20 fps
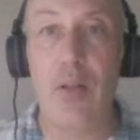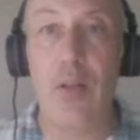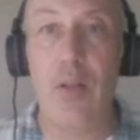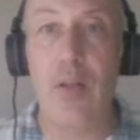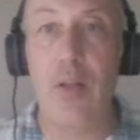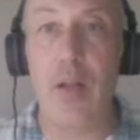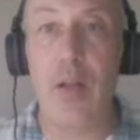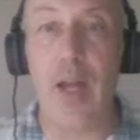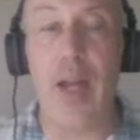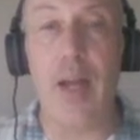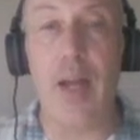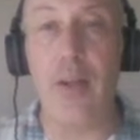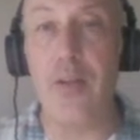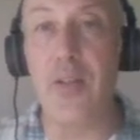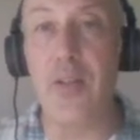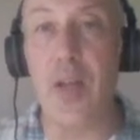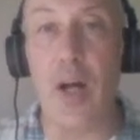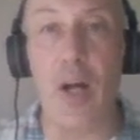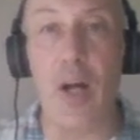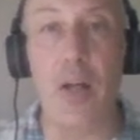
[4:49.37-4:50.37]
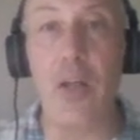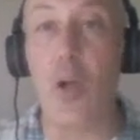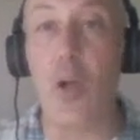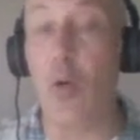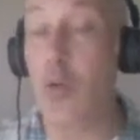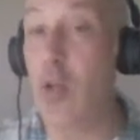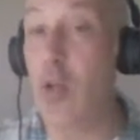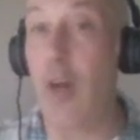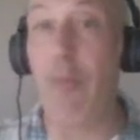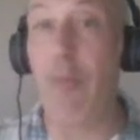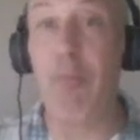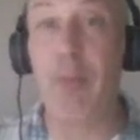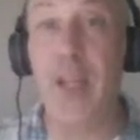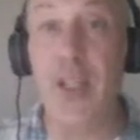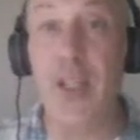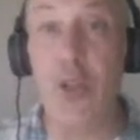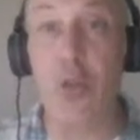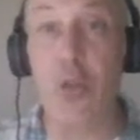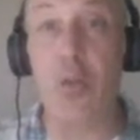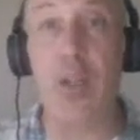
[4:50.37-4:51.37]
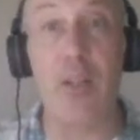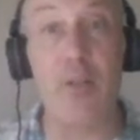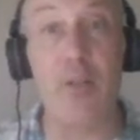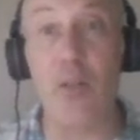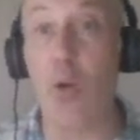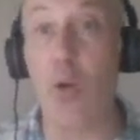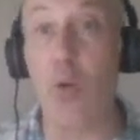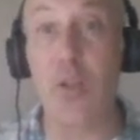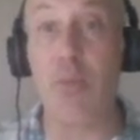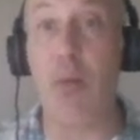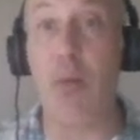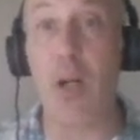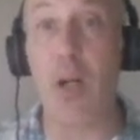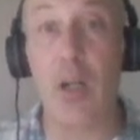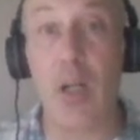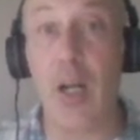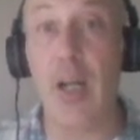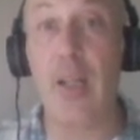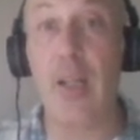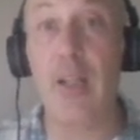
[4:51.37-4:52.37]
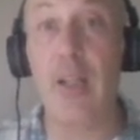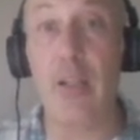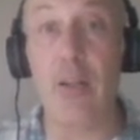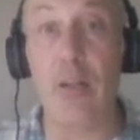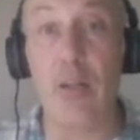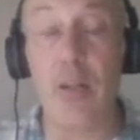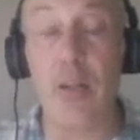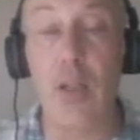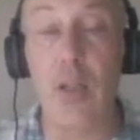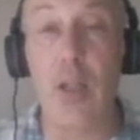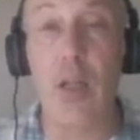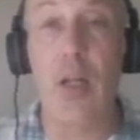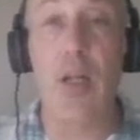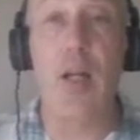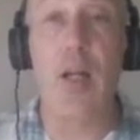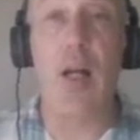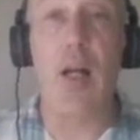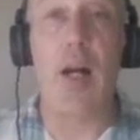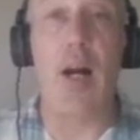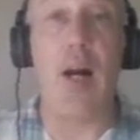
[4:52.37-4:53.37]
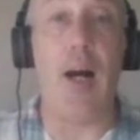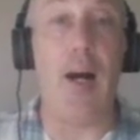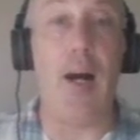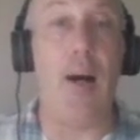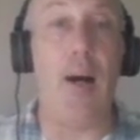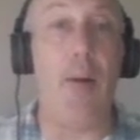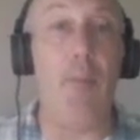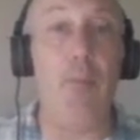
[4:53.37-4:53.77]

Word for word: And, uh, you know, Jeff Petry is no small guy either. Um,